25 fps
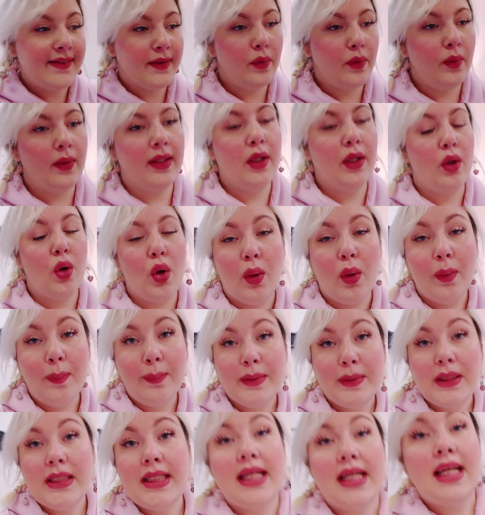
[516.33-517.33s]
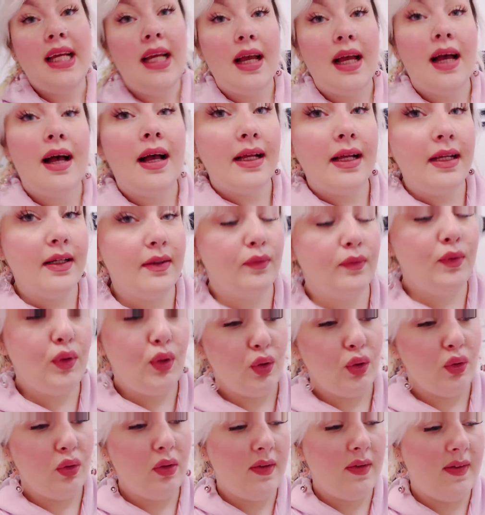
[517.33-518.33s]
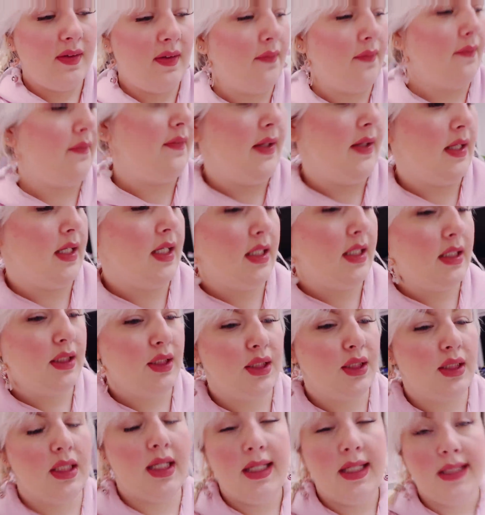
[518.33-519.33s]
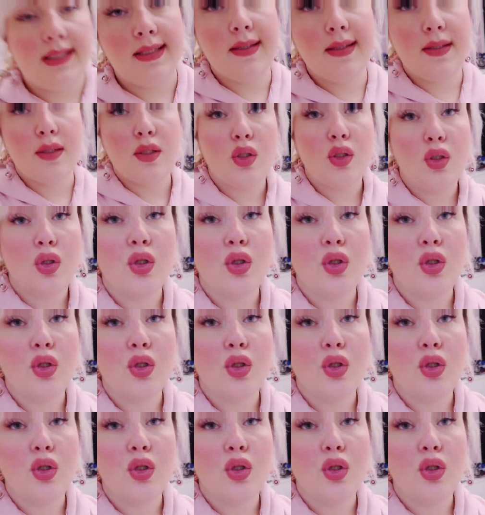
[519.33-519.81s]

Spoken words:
Quick update, I have just finished I've